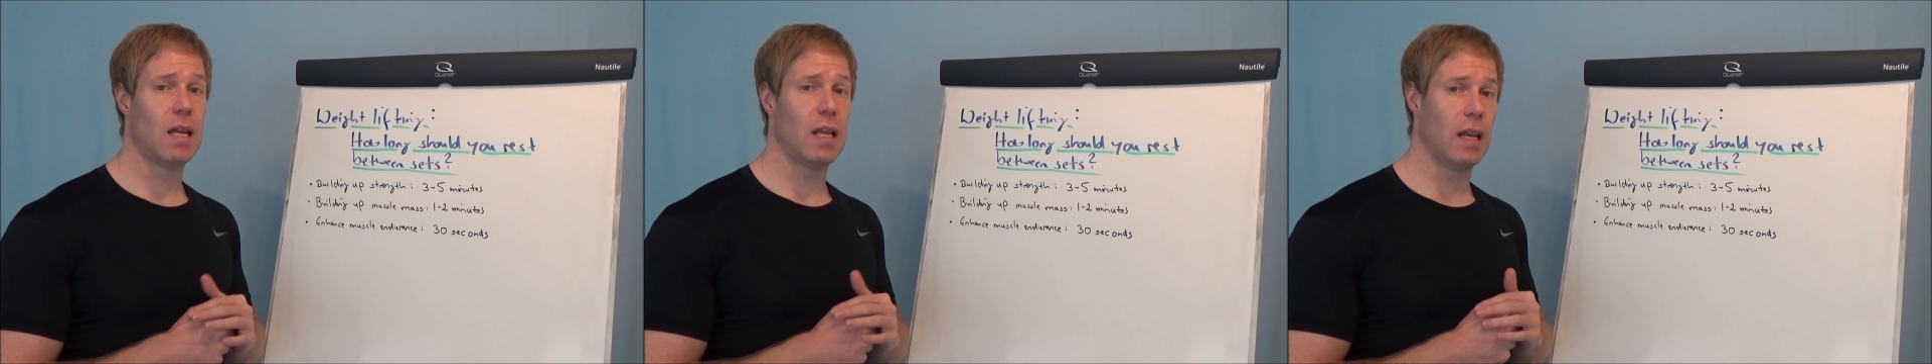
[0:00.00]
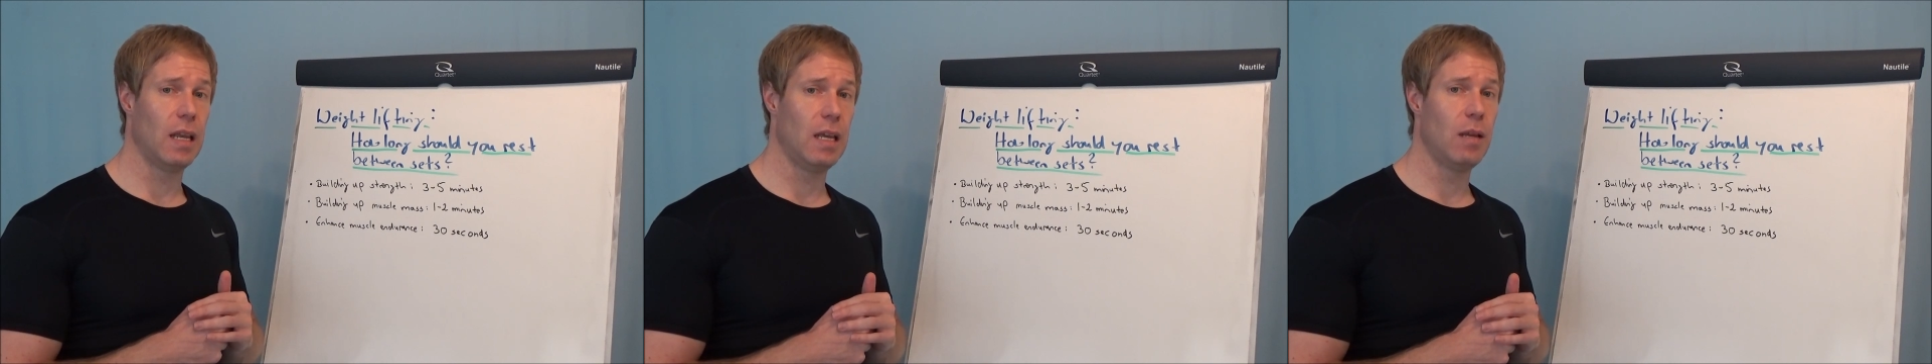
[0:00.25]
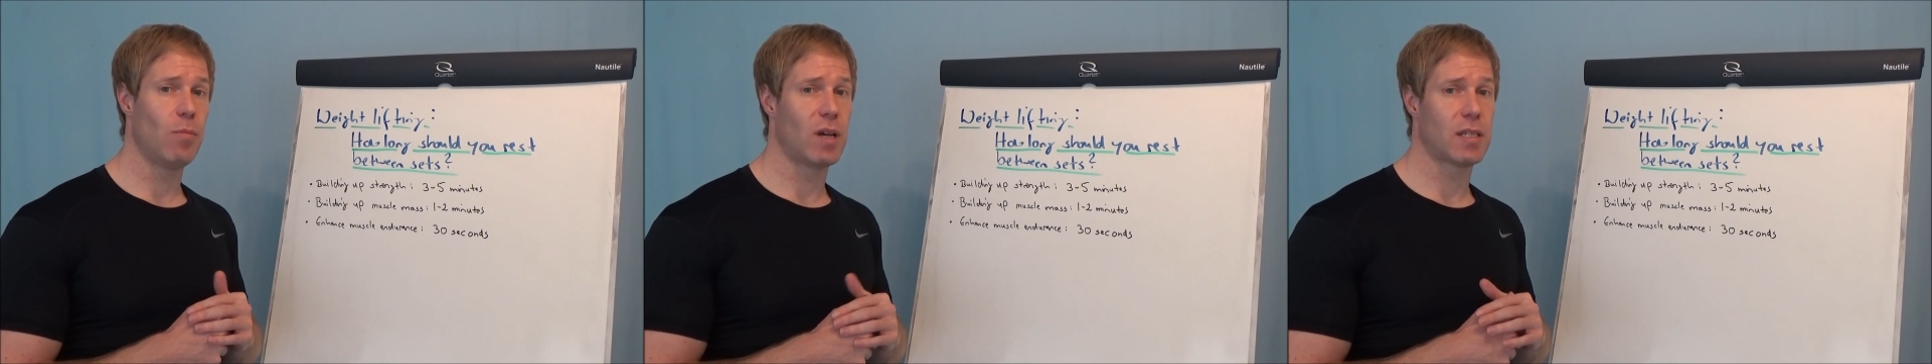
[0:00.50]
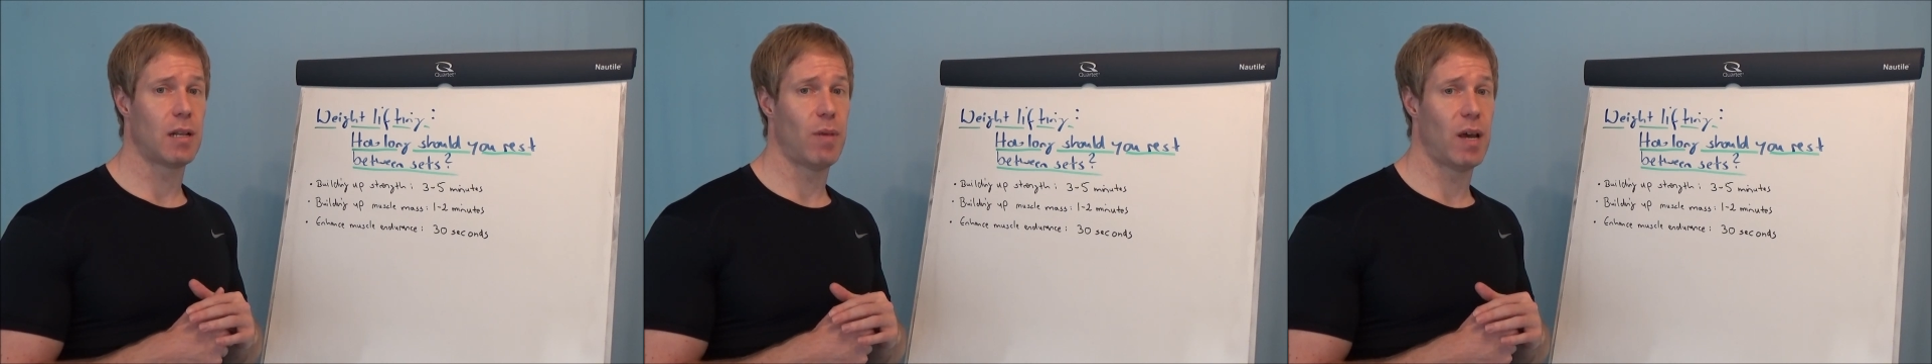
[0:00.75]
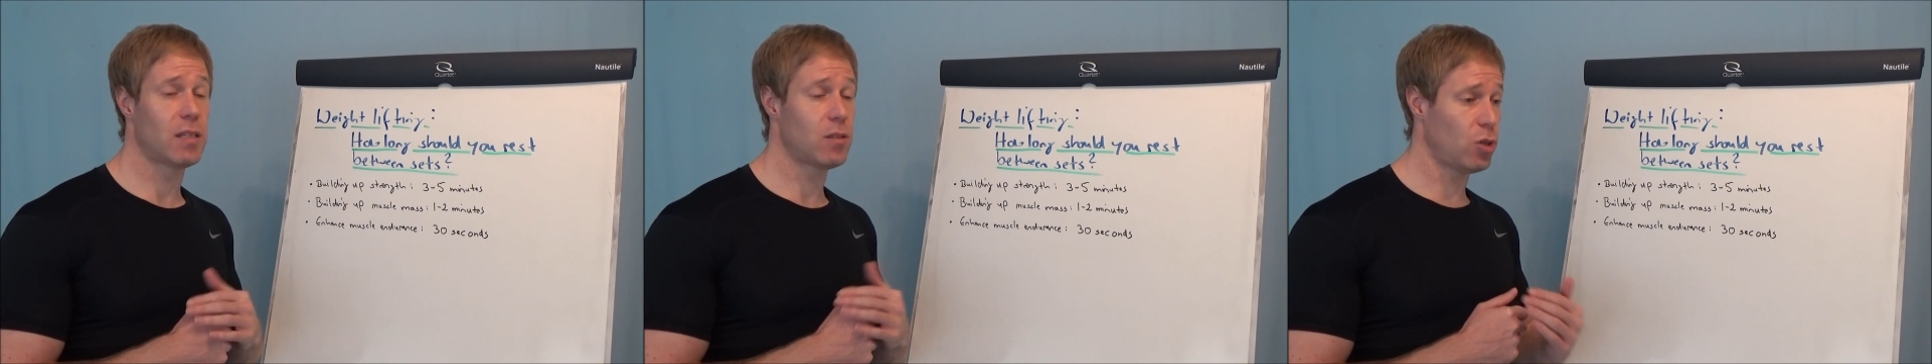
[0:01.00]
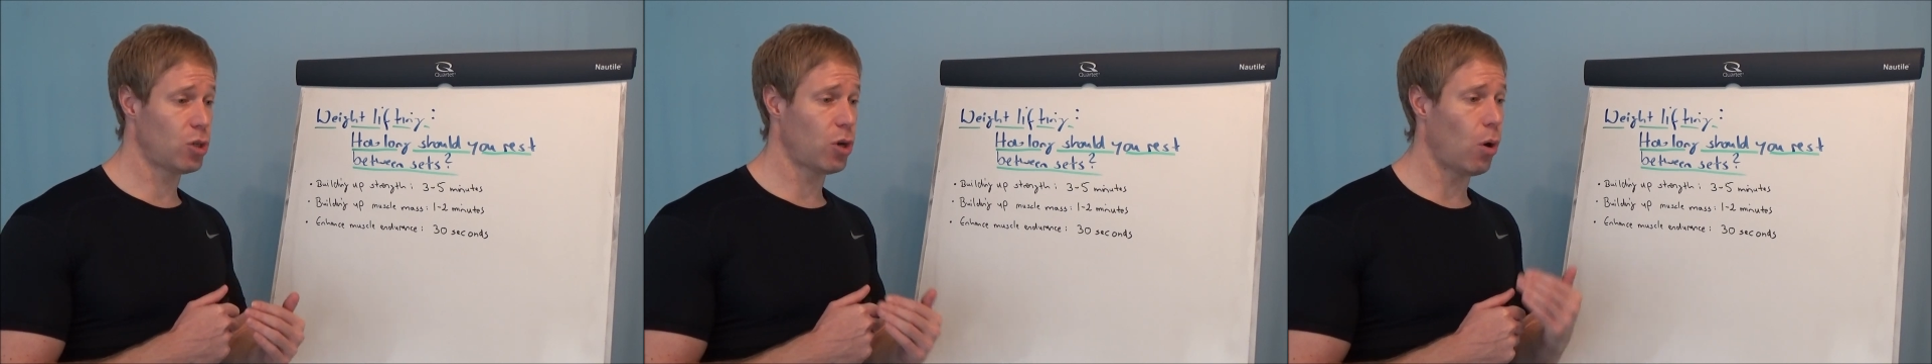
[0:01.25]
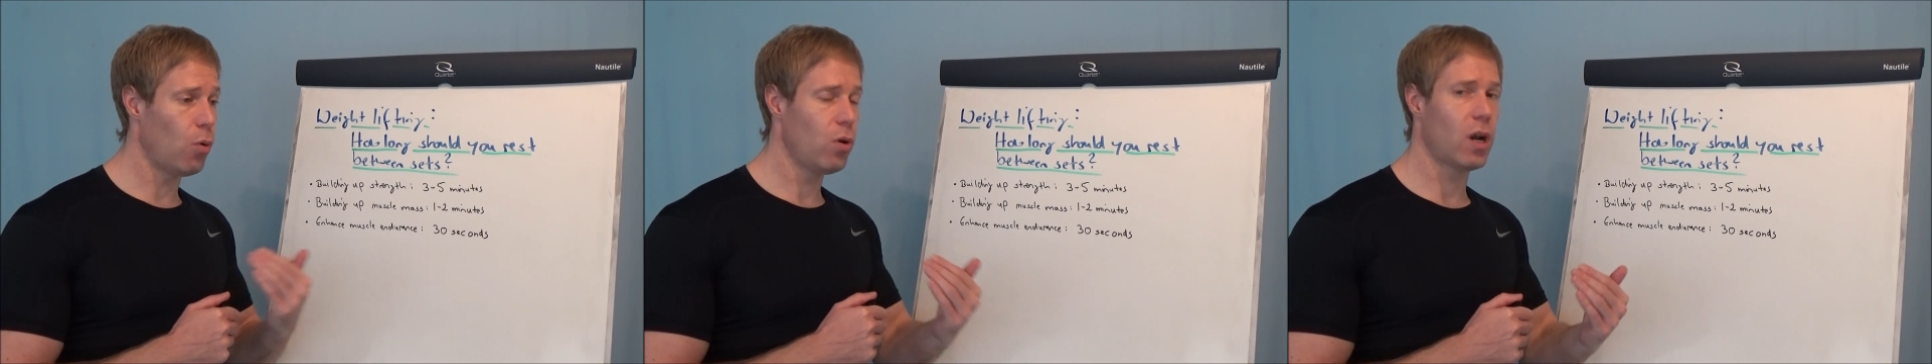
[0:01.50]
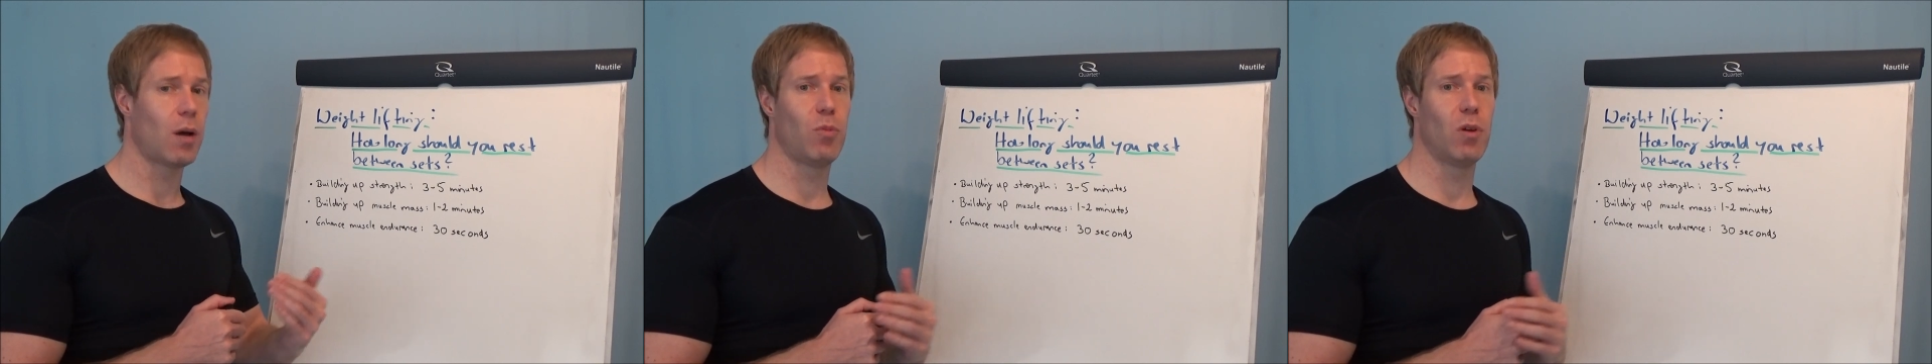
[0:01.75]
lean muscle mass, to
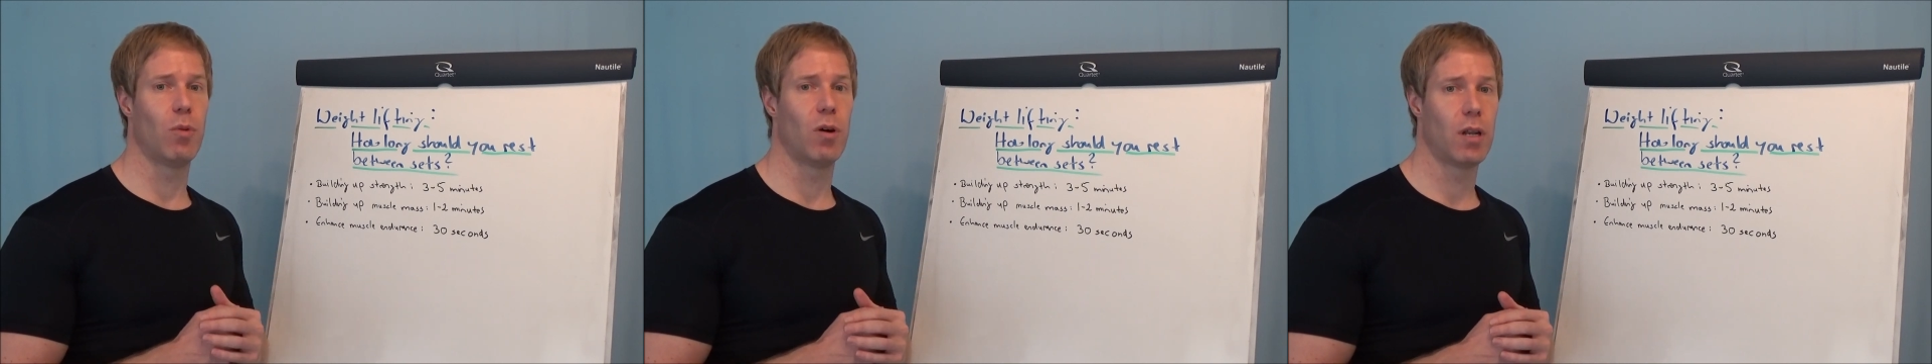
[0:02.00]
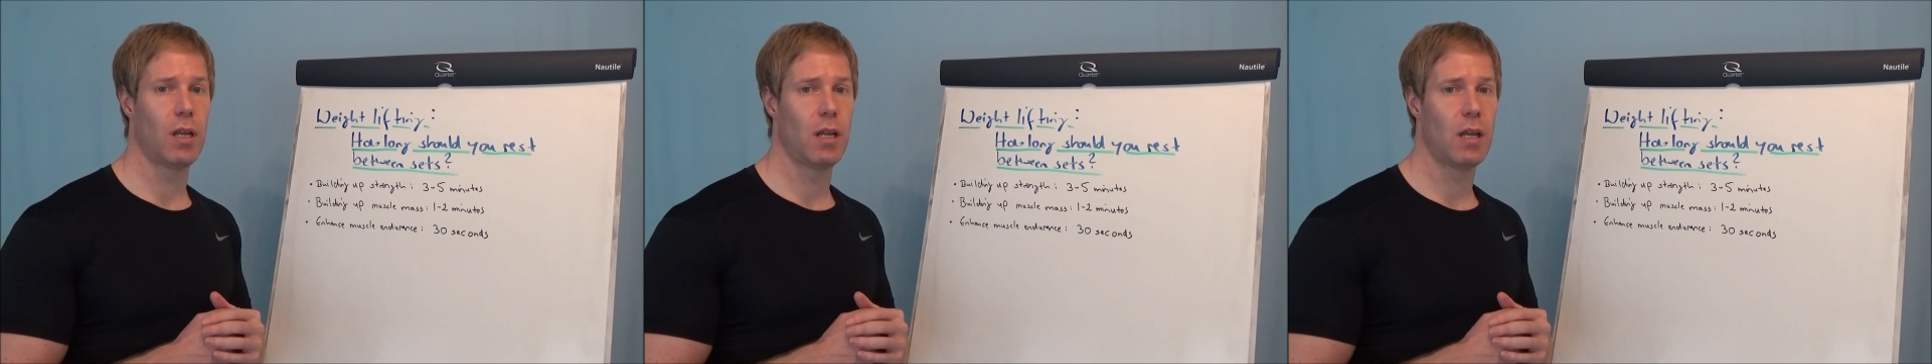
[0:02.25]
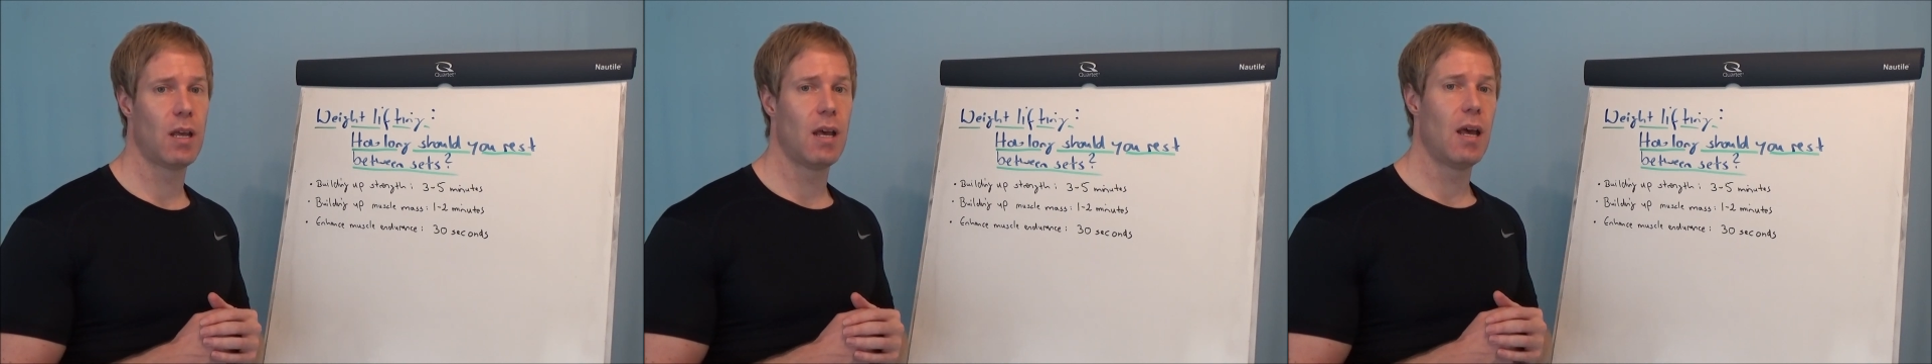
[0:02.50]
tone up your body,